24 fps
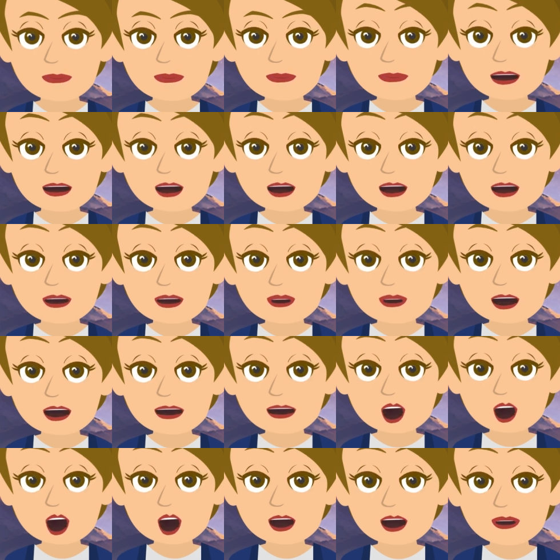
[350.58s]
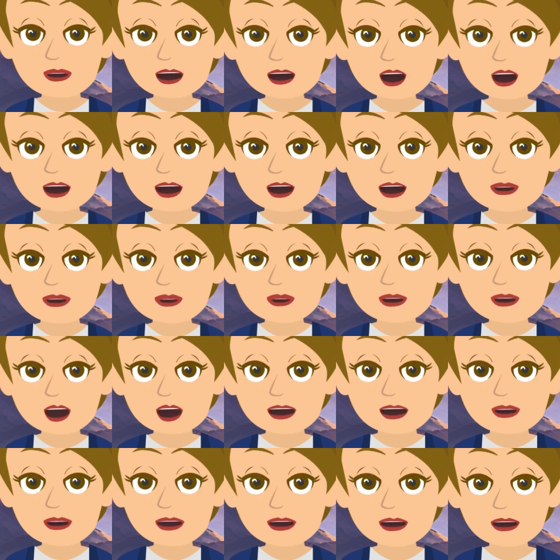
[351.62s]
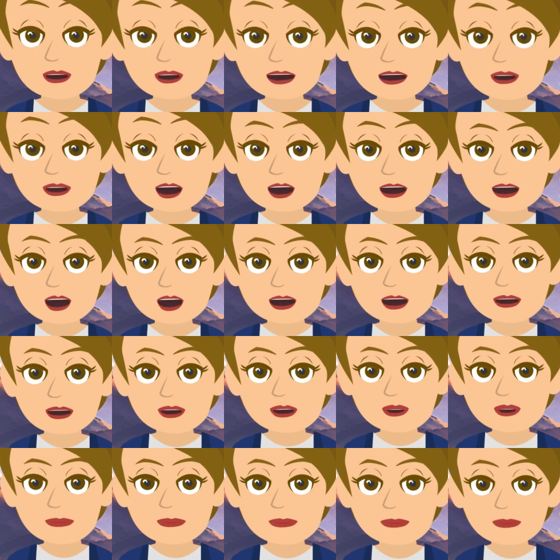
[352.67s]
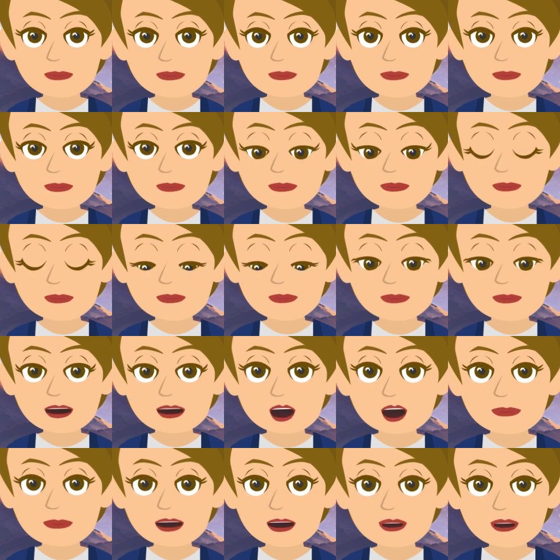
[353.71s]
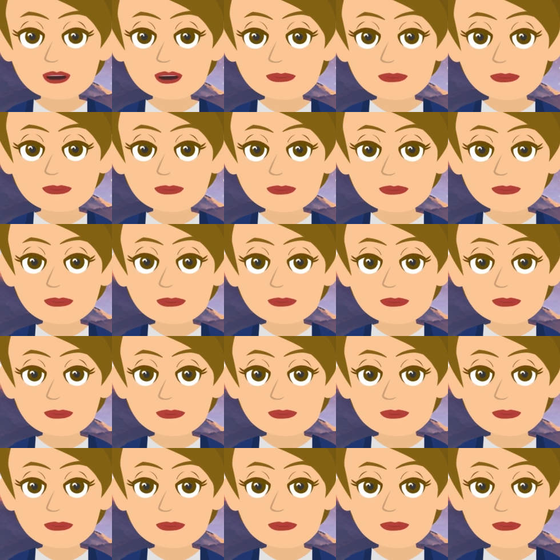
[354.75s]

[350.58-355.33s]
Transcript: I'd like something in English, please, and something popular.